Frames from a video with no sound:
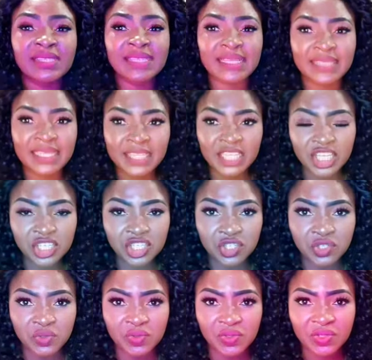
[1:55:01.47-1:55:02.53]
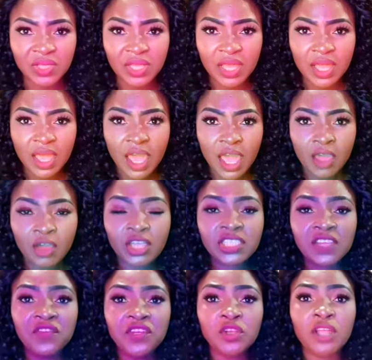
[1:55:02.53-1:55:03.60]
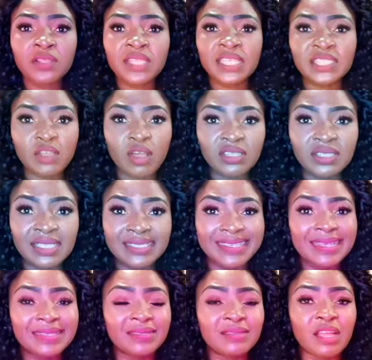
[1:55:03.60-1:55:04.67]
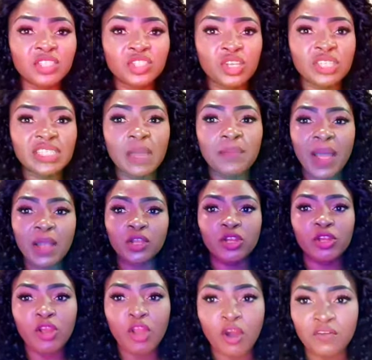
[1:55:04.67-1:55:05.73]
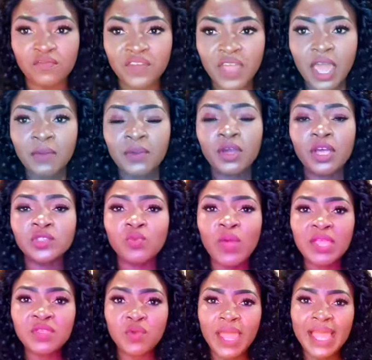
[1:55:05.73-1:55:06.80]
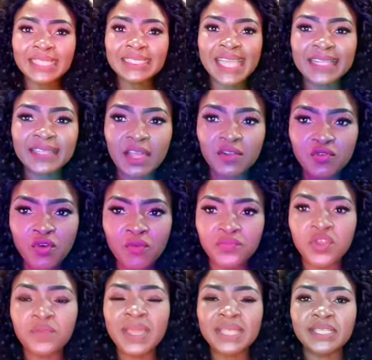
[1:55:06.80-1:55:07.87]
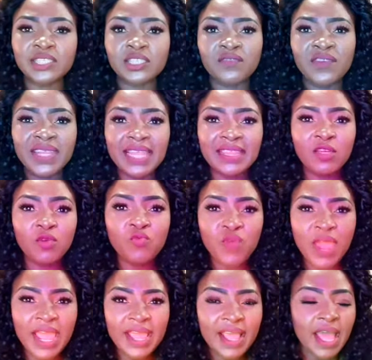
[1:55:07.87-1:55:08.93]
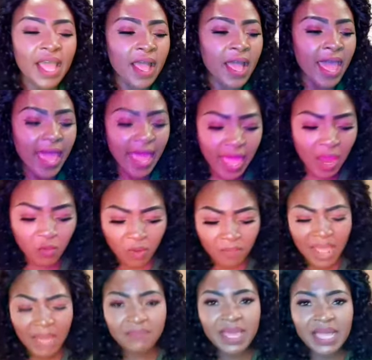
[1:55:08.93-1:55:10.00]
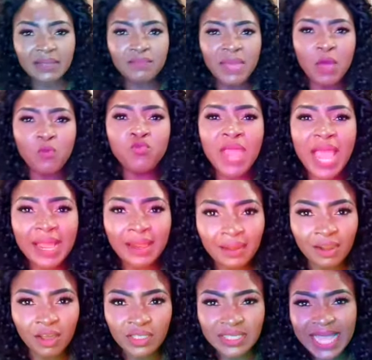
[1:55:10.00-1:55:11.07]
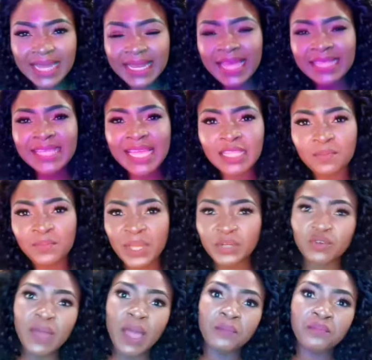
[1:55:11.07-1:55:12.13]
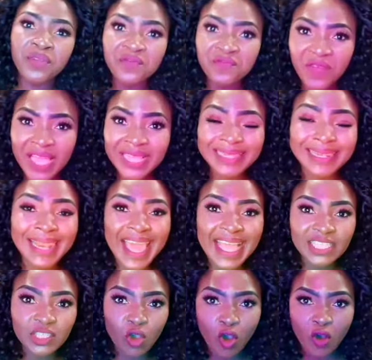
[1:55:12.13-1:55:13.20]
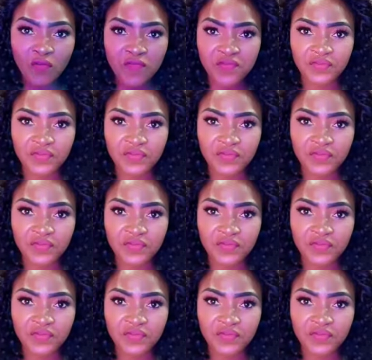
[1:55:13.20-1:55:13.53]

certain issues. Because if you don't discuss this, it's not just about love. Because when you enter the room, you may discover that the way a woman may wear clothes and enter the bedroom and prefer light off.